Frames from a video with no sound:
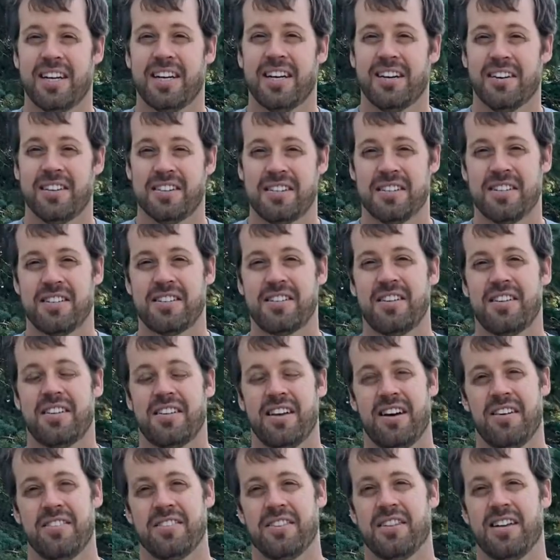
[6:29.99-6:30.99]
out a
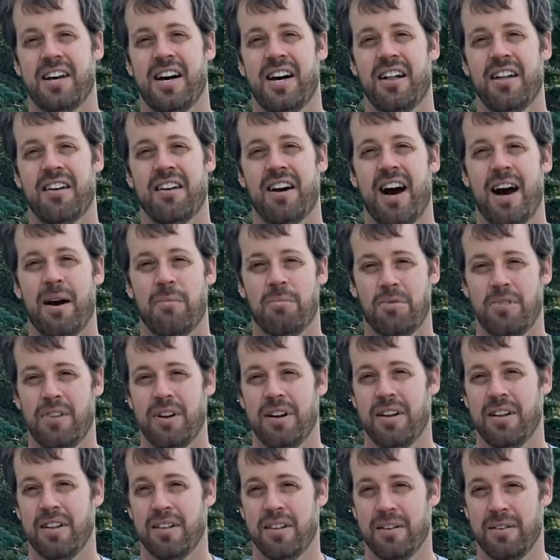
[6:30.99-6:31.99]
$60,000
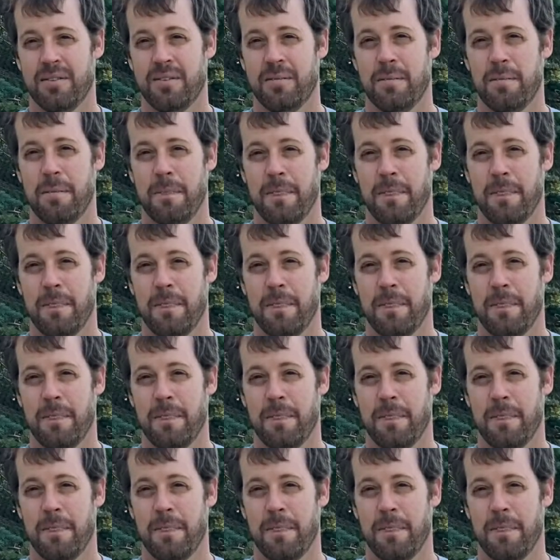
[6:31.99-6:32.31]
operating loan,